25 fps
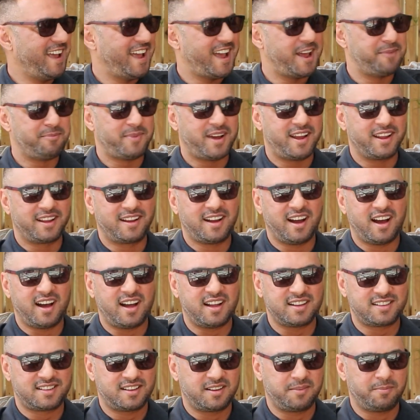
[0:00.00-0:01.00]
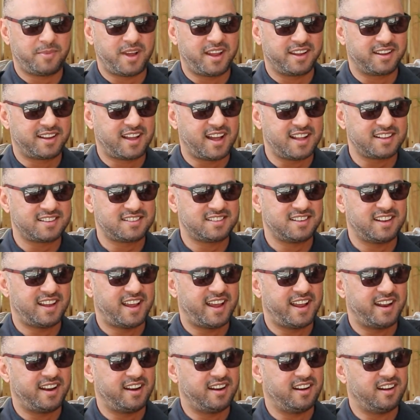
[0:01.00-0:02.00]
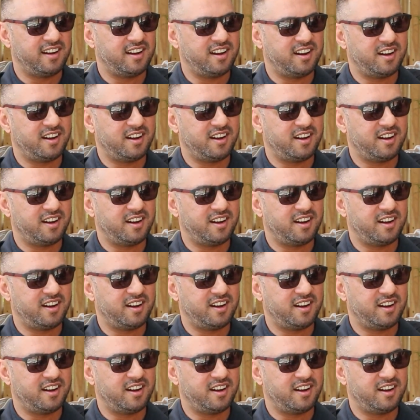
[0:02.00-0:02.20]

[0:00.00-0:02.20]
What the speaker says: and my gut and